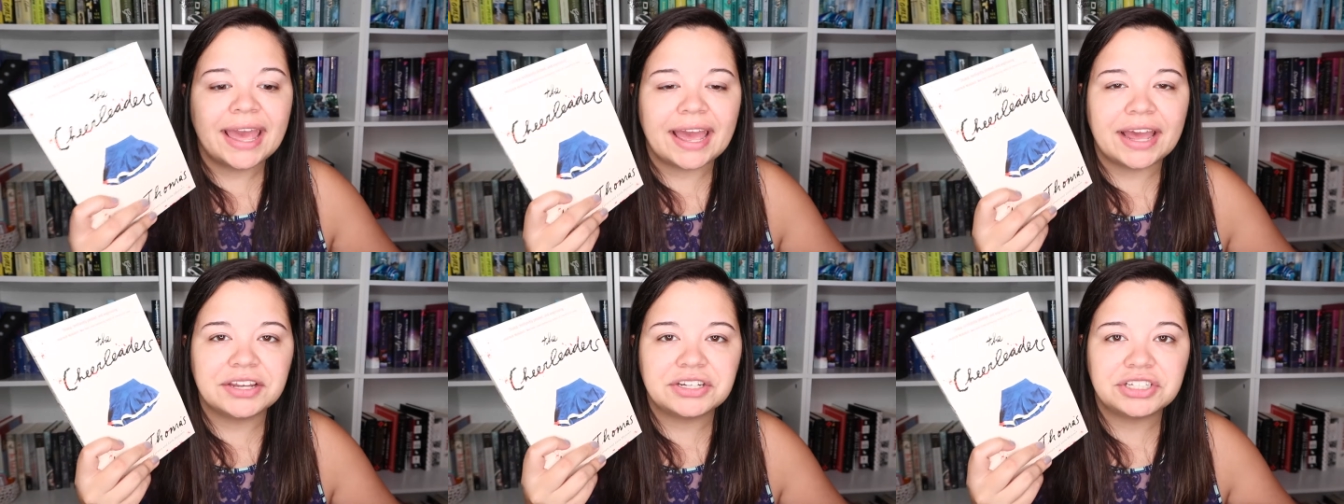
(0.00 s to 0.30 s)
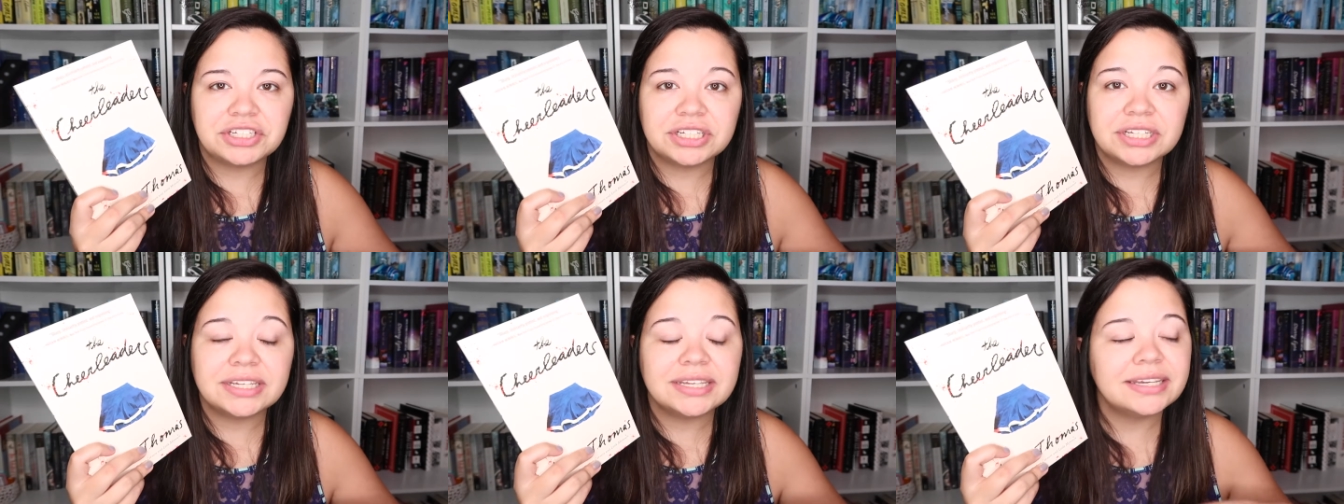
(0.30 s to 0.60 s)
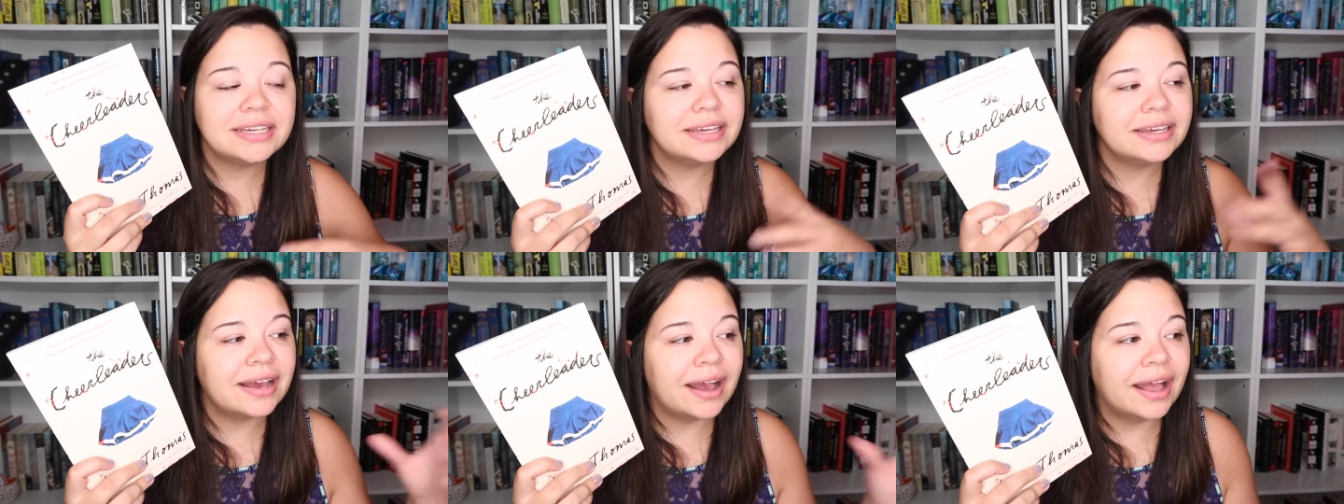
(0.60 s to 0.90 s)
as
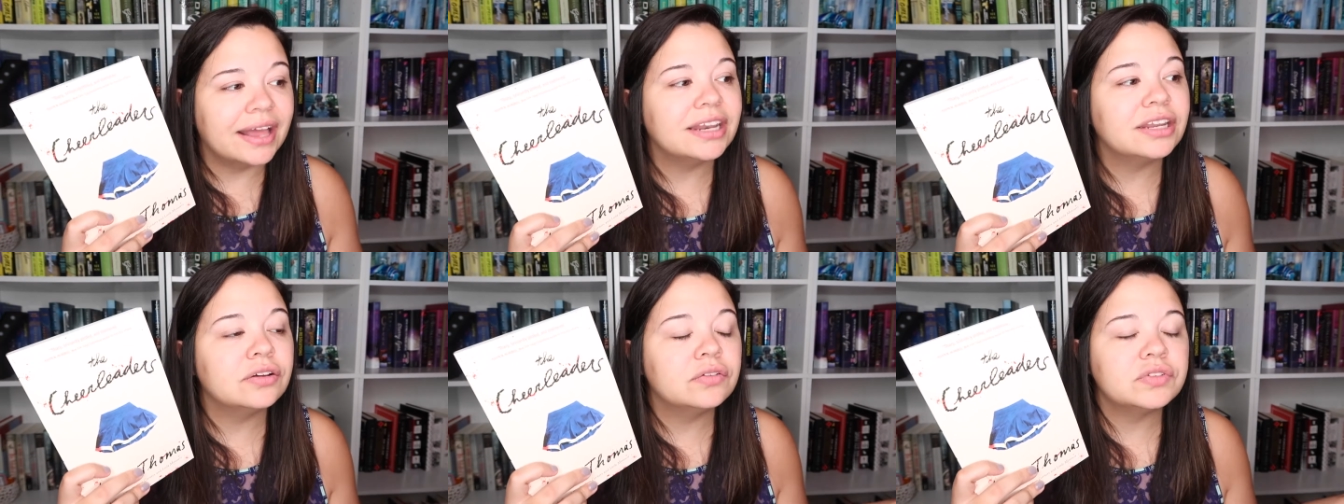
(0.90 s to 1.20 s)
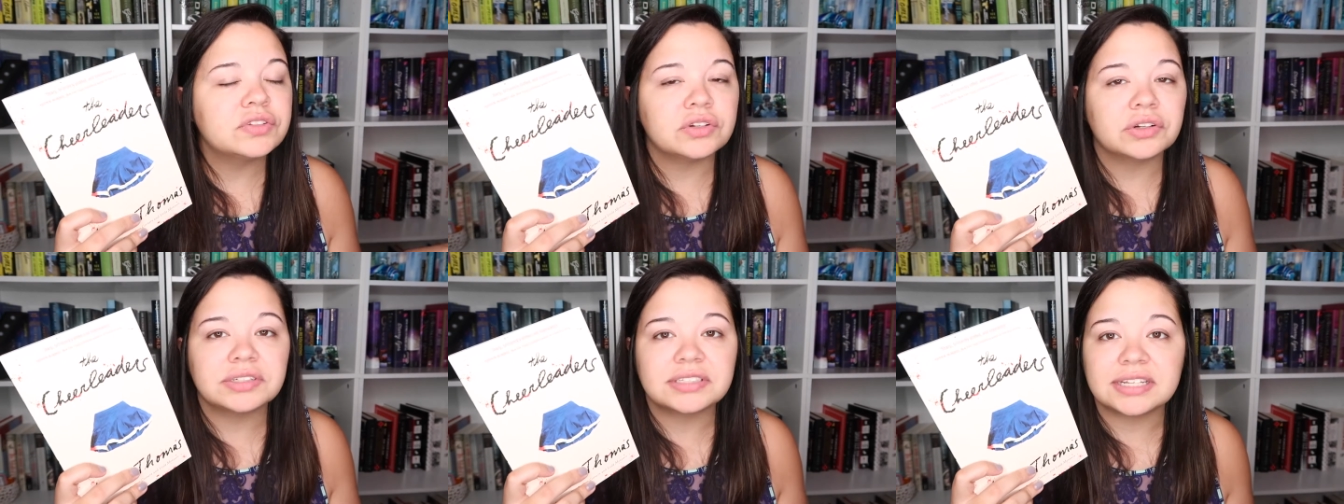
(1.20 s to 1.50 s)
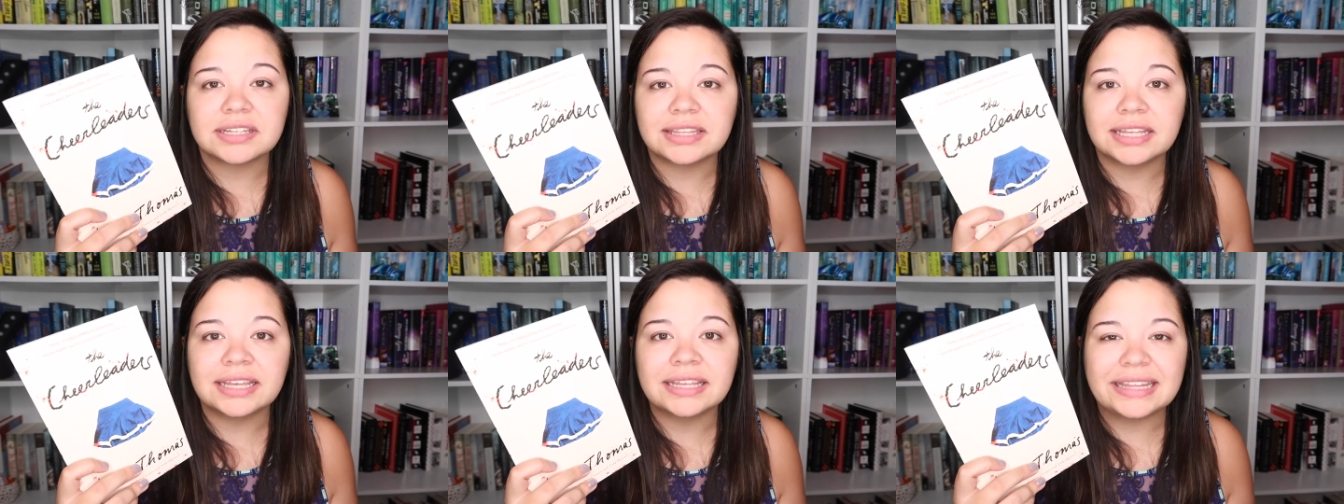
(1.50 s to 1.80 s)
she kind of starts
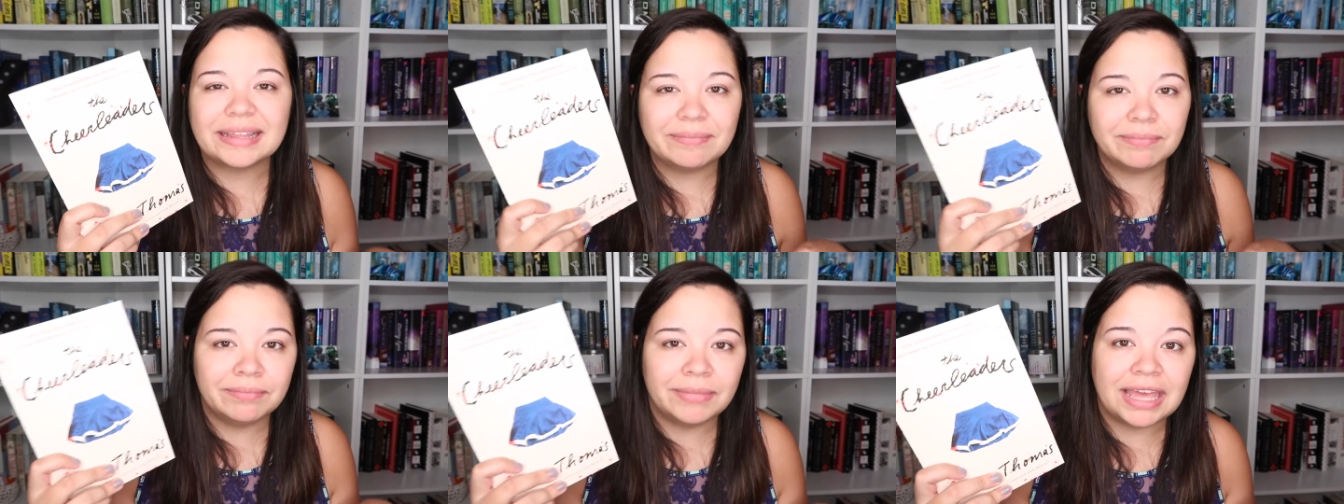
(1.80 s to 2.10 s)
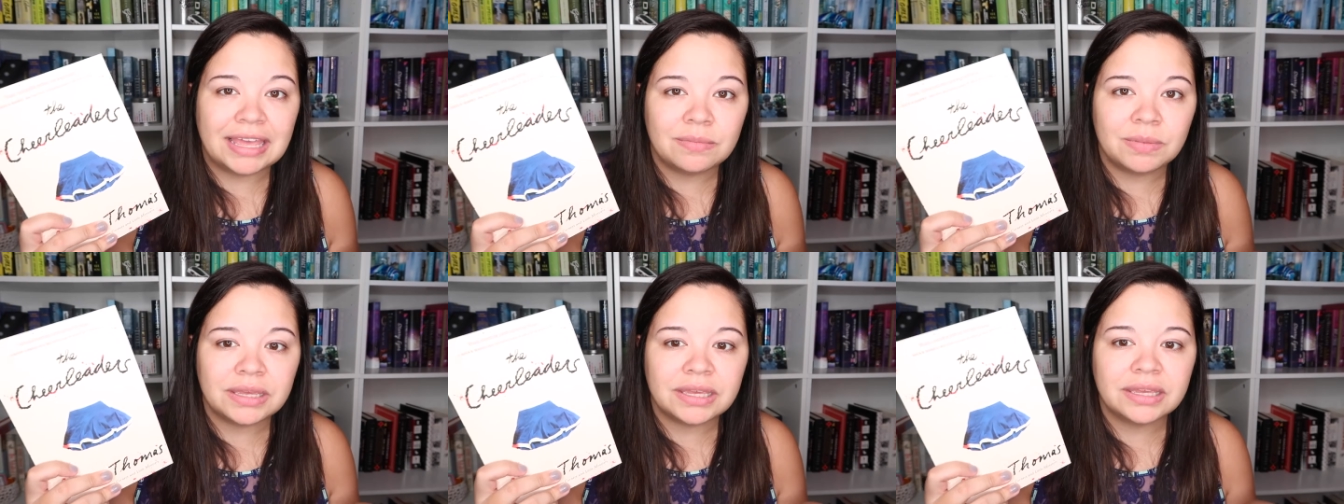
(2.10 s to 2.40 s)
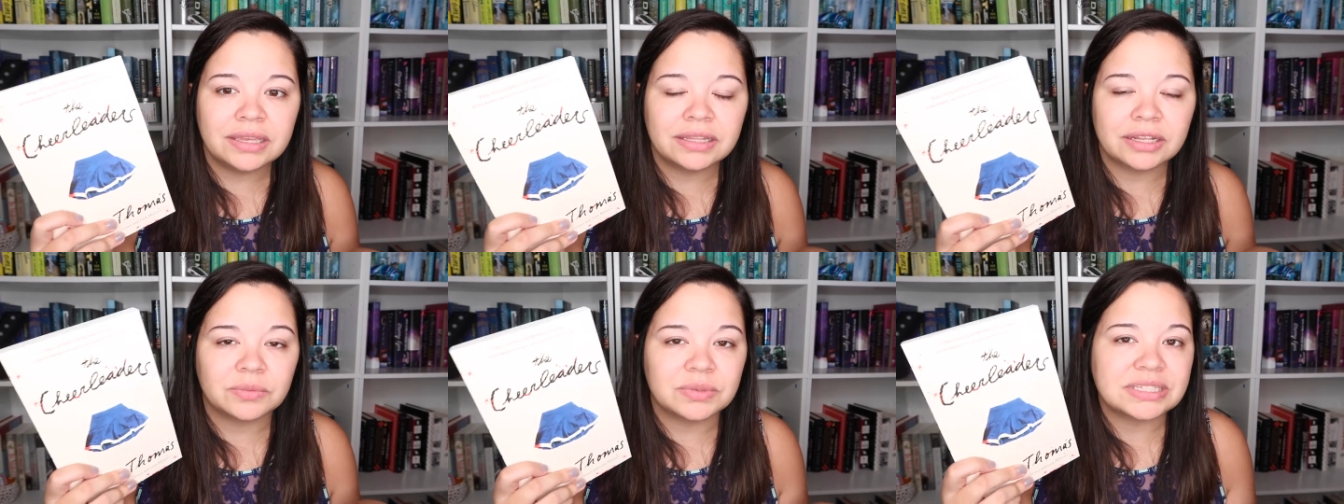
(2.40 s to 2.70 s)
to think that
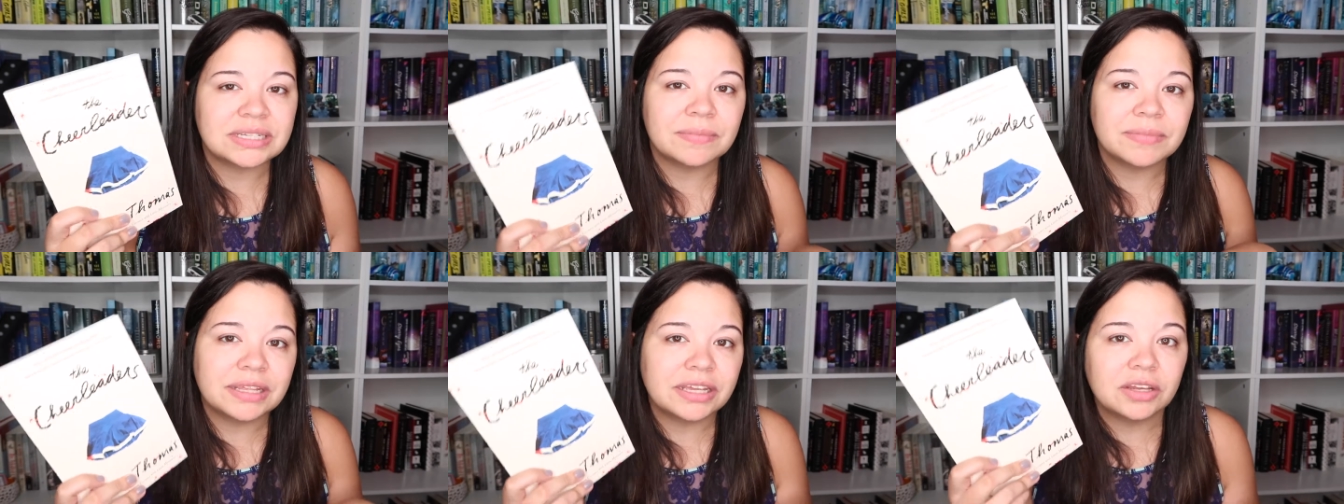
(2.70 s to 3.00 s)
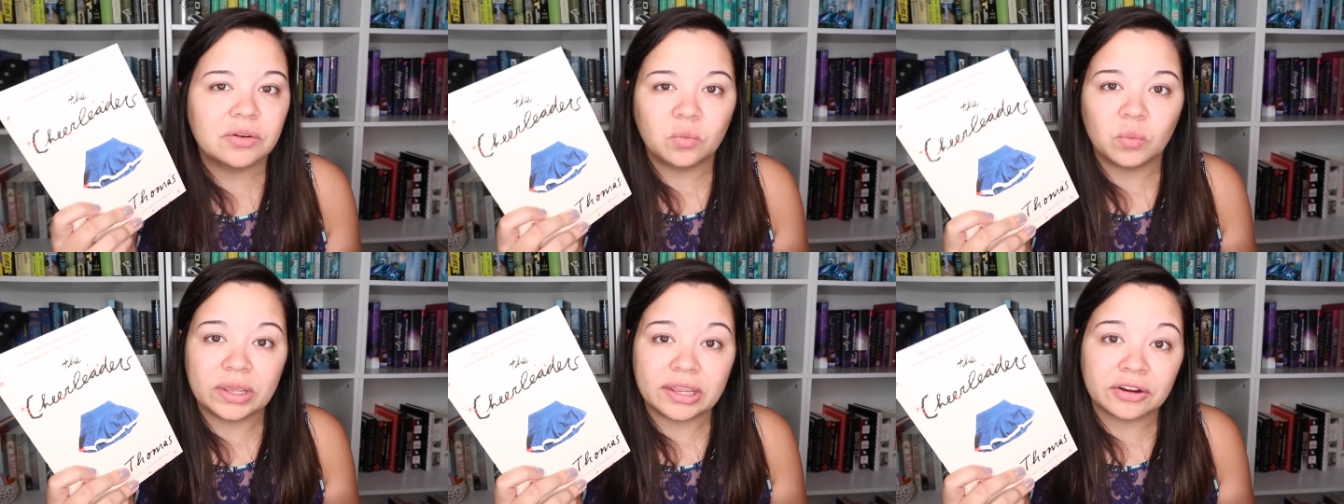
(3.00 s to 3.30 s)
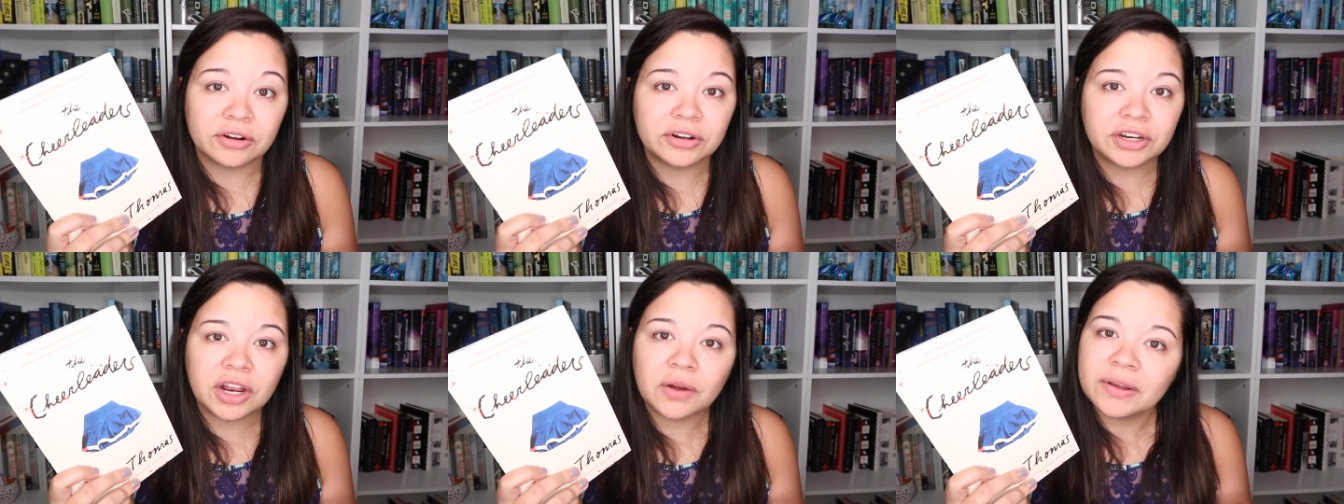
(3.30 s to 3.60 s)
maybe there was something
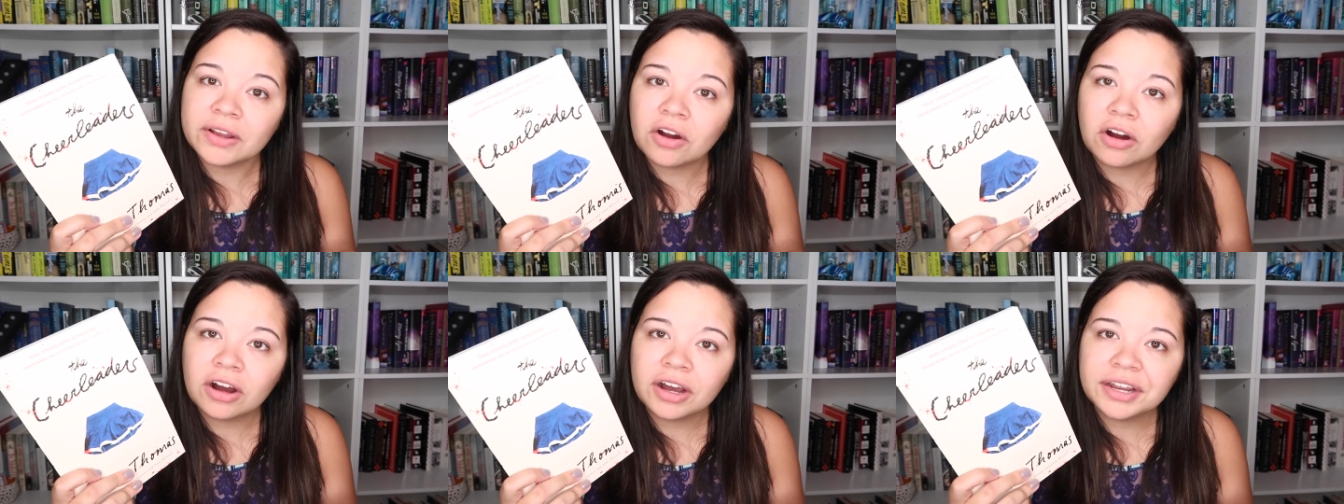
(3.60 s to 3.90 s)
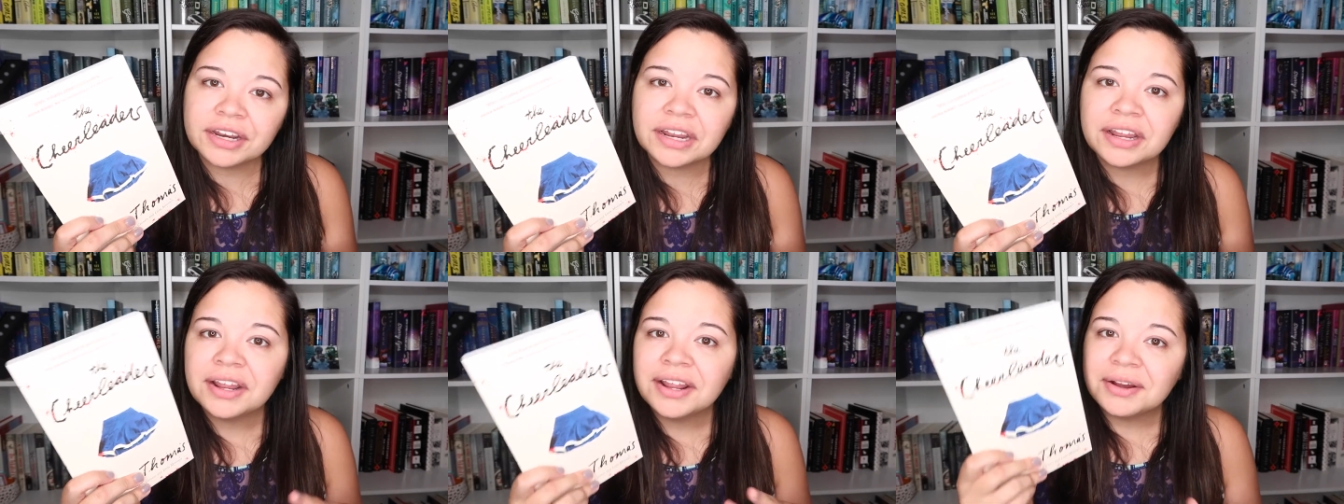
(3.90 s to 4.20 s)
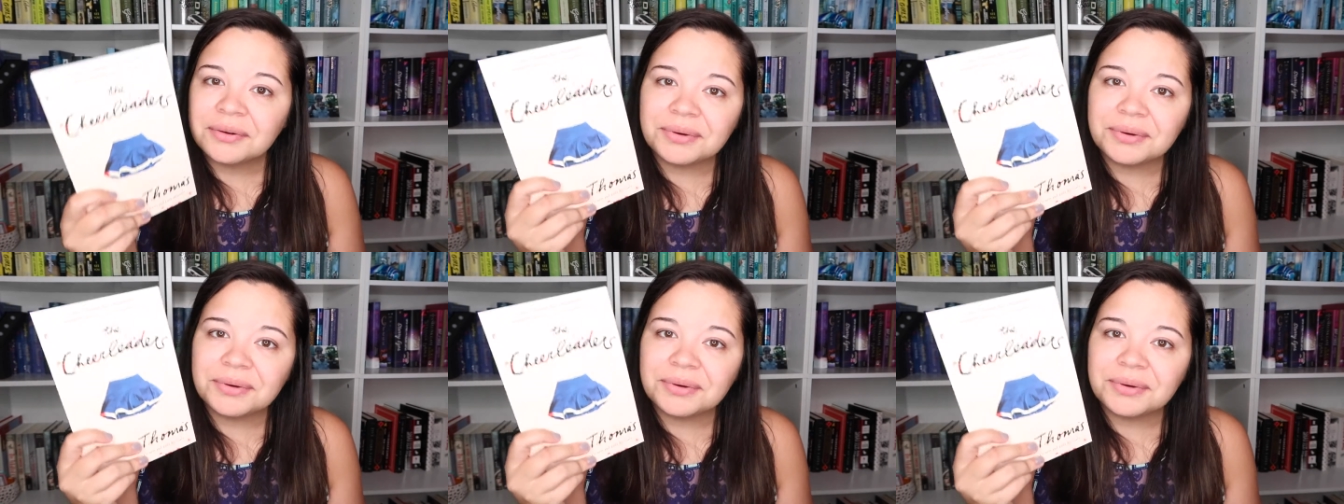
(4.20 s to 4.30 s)
weird going on